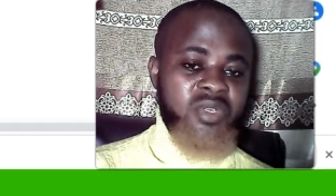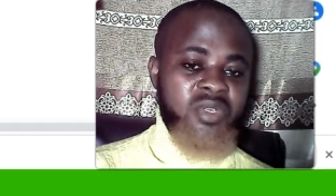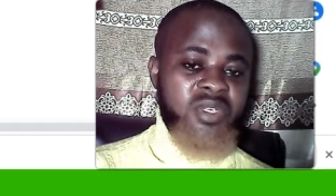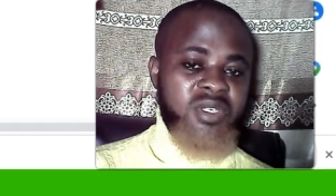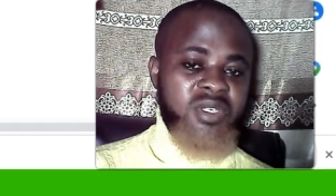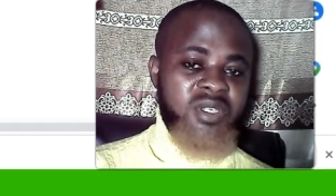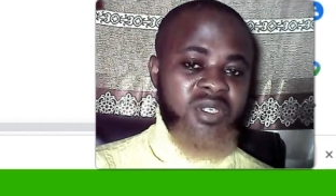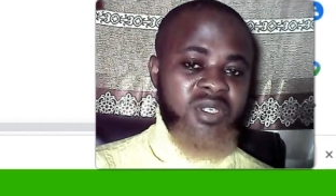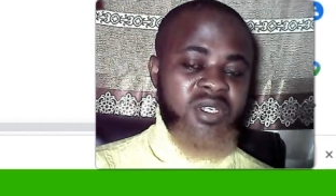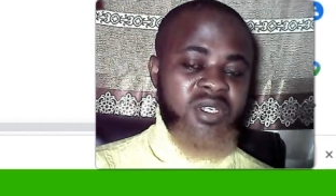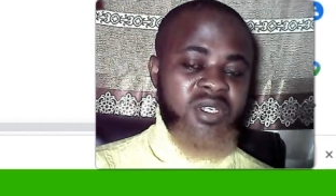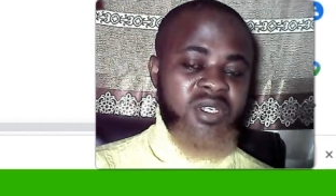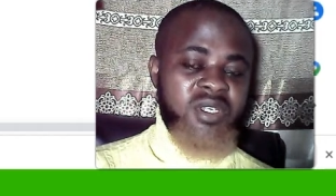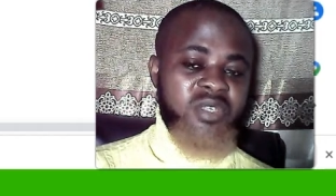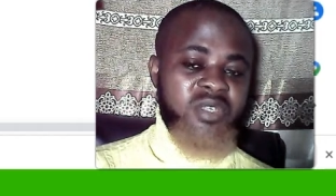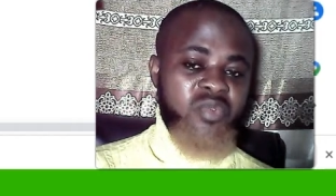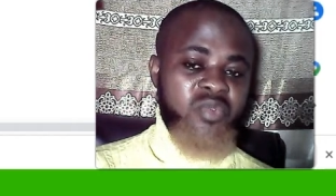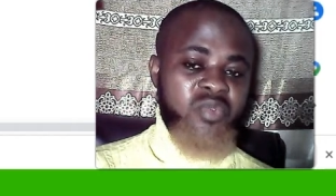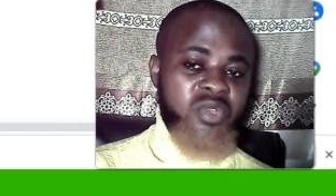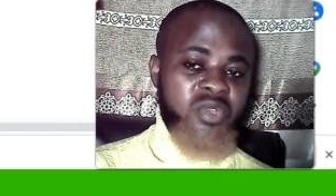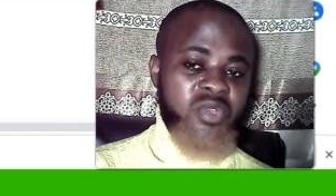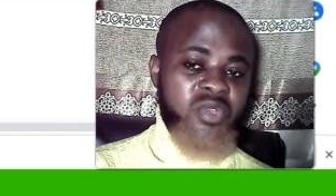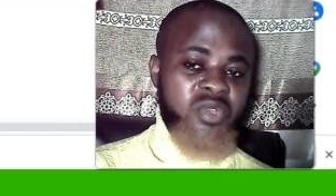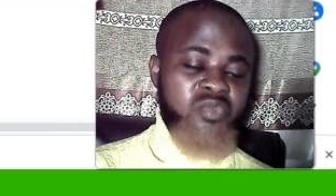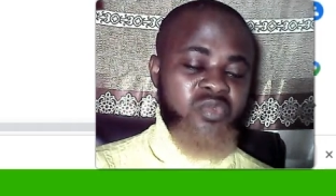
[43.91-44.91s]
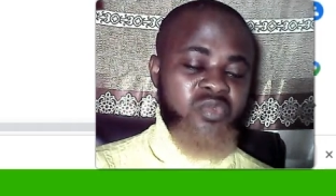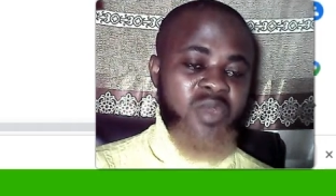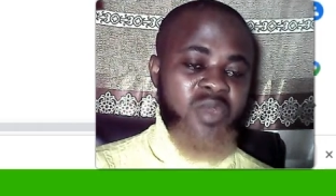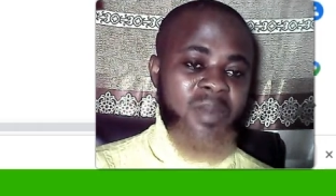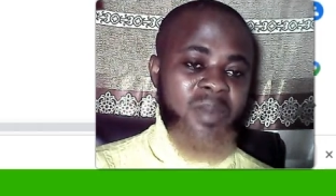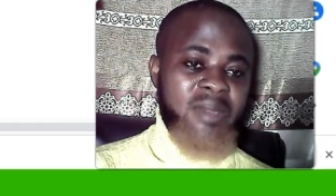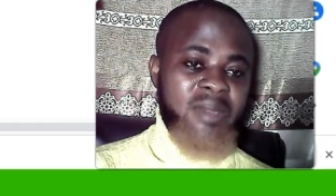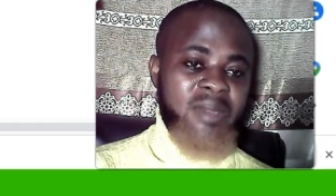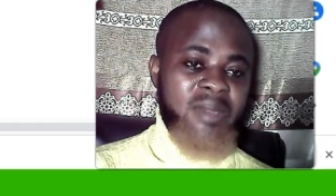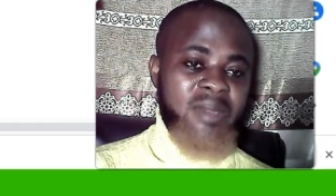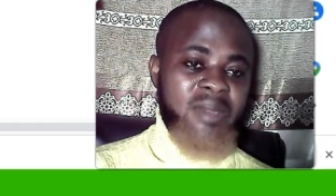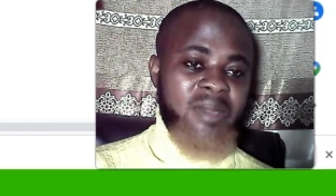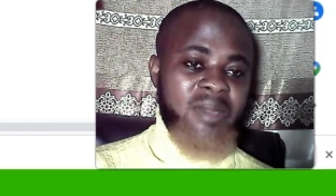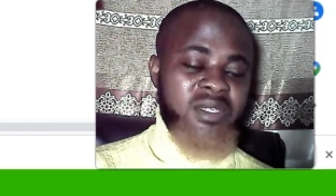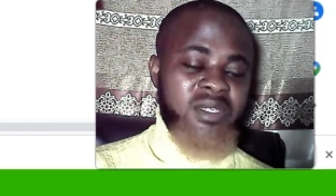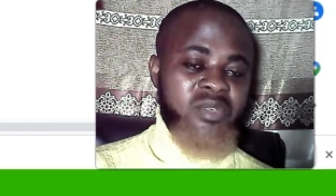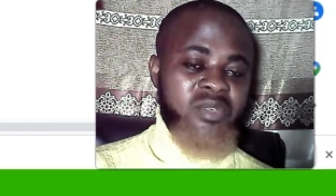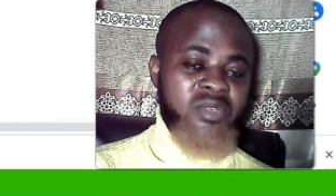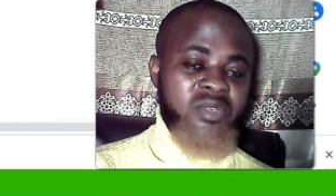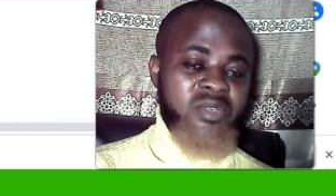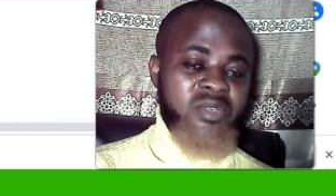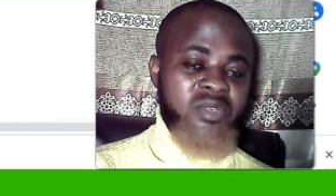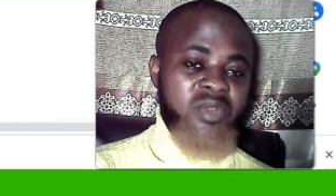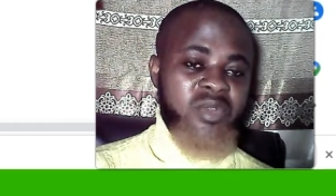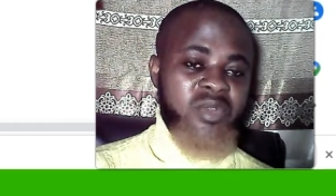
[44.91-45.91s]
This is the way to go about it in
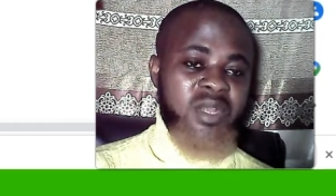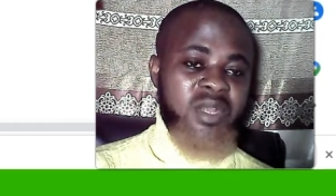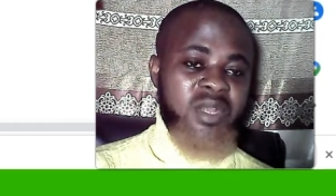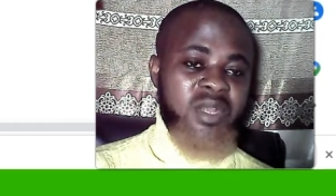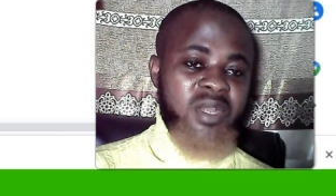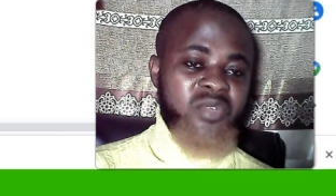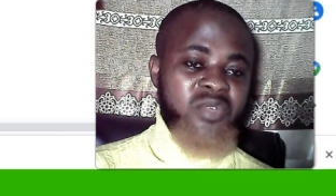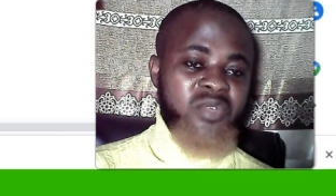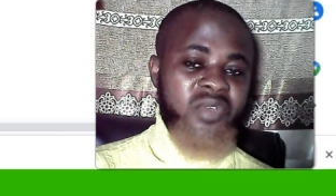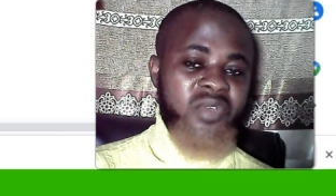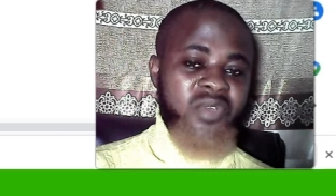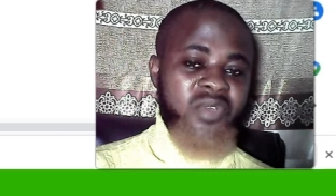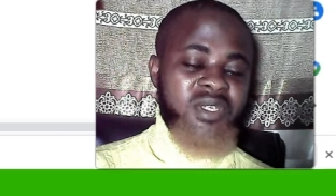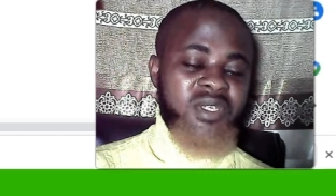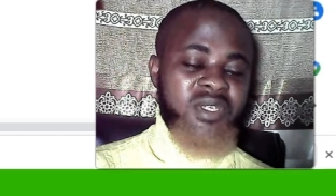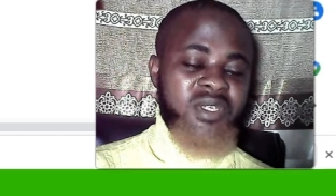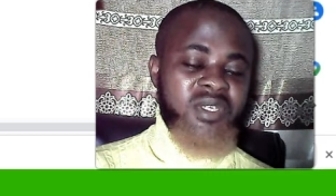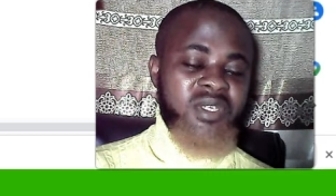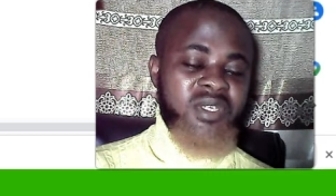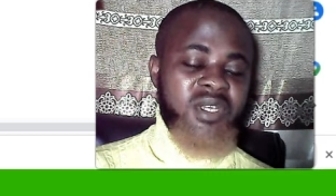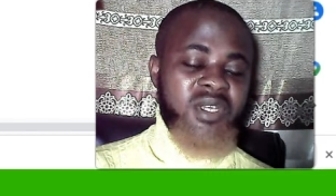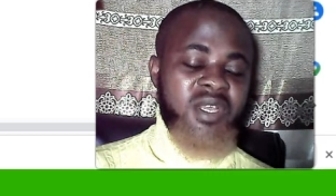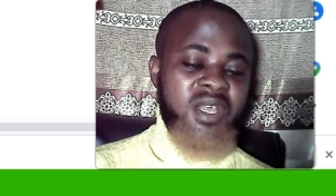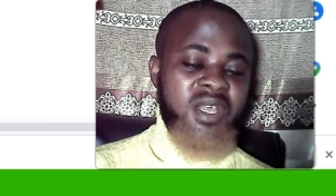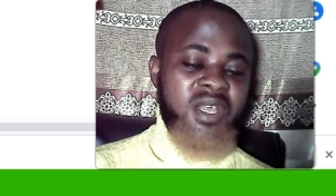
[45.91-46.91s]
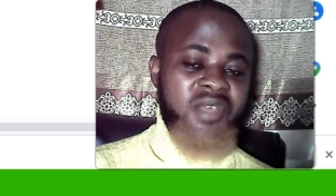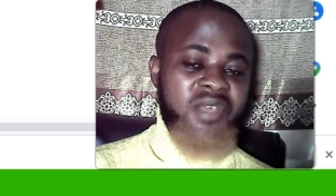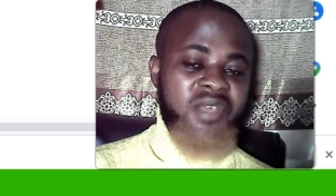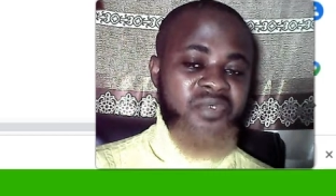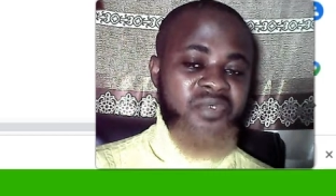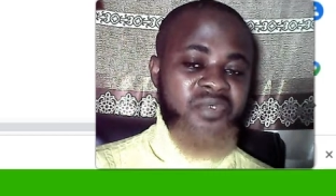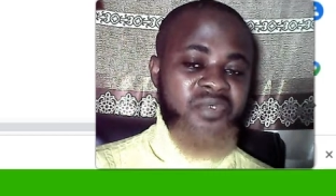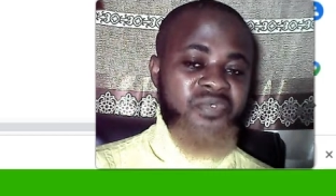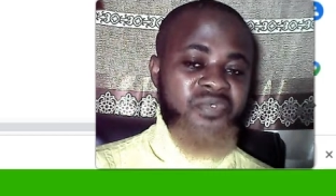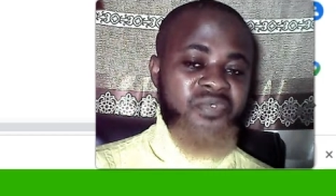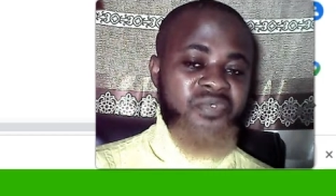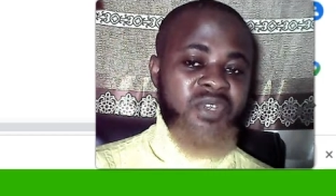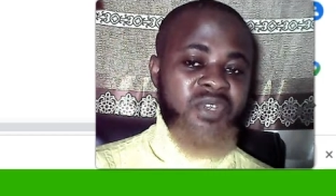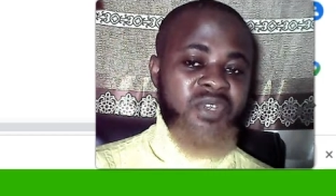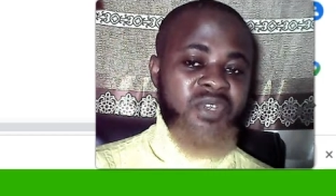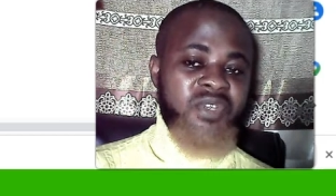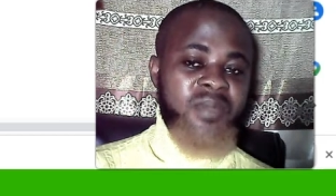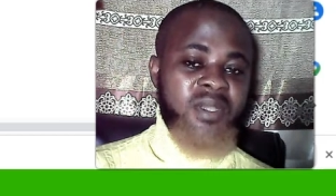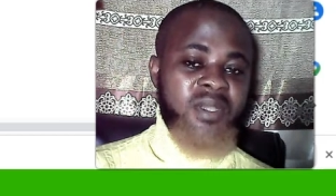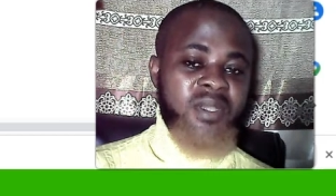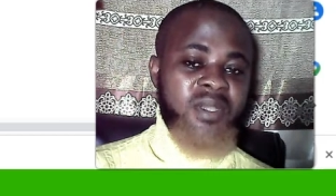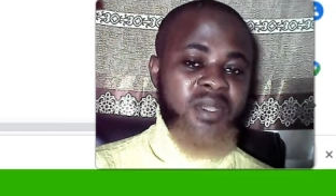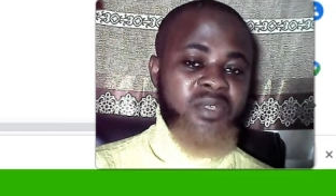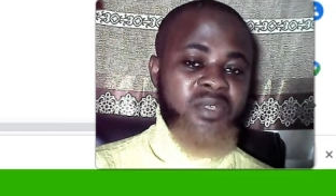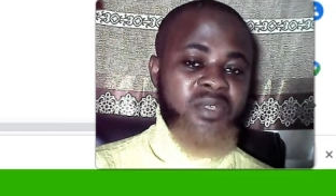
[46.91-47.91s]
order to avoid
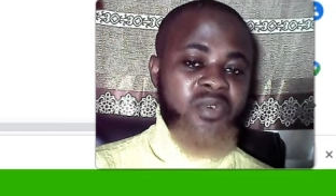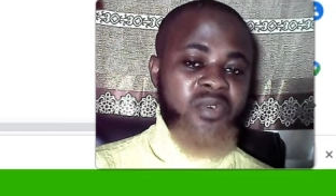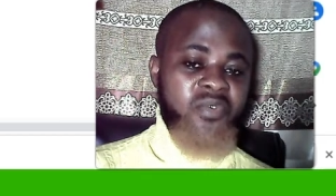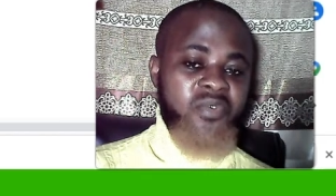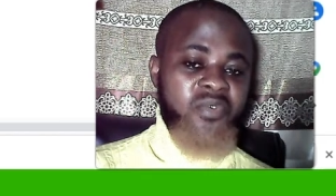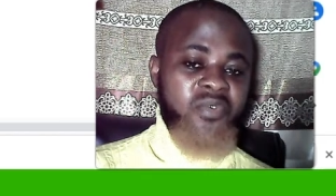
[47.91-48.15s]
infringement of